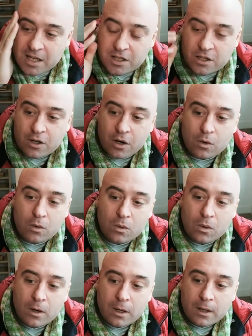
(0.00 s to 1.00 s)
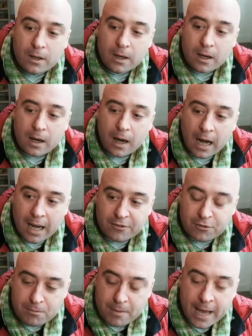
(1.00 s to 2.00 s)
you know,
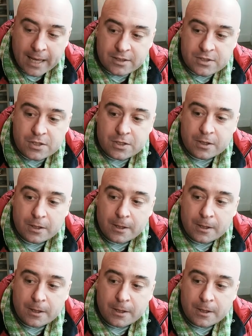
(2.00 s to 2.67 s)
I've met